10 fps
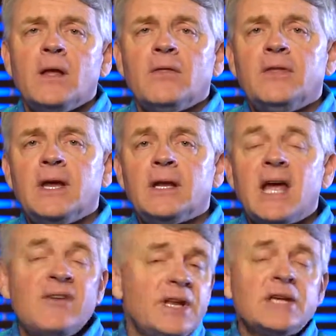then
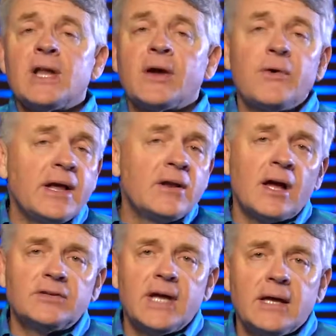every day's like
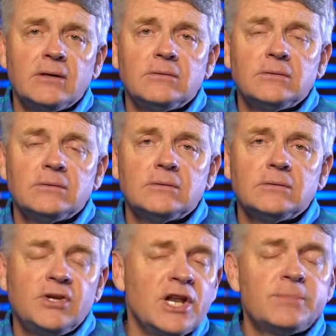Groundhog Day.
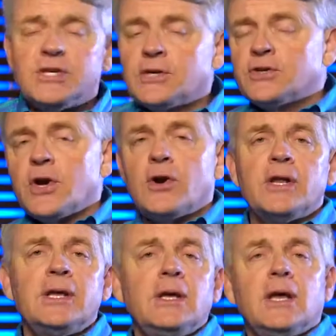You get up
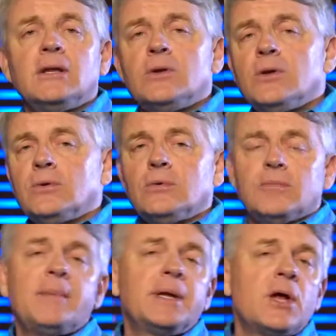6:30 and you
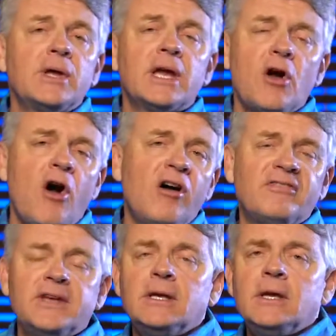maybe go get
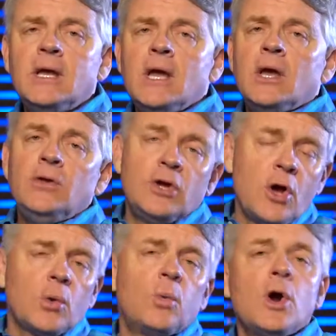coffee. You
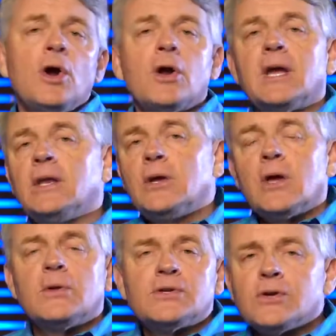go to work and you
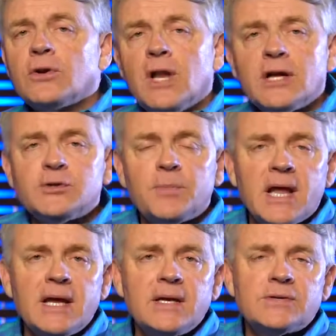go to a certain lunch
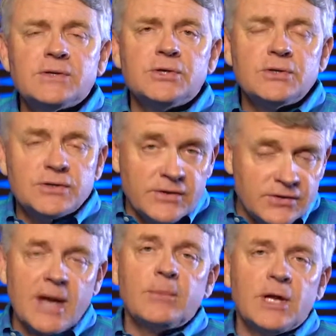place. It's usually the
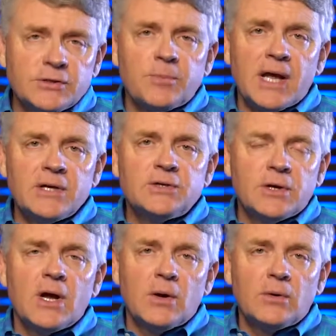same lunch place you
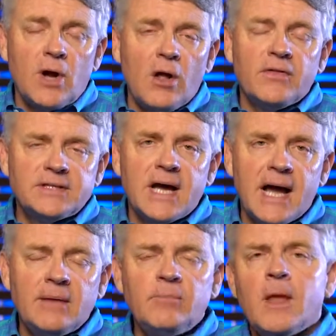go all the
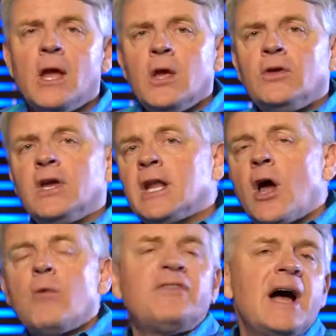time. You get
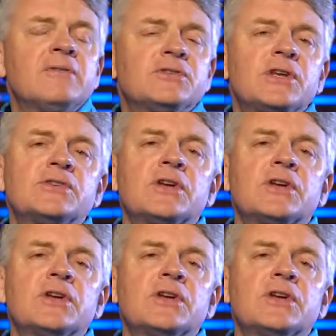home 5 or 6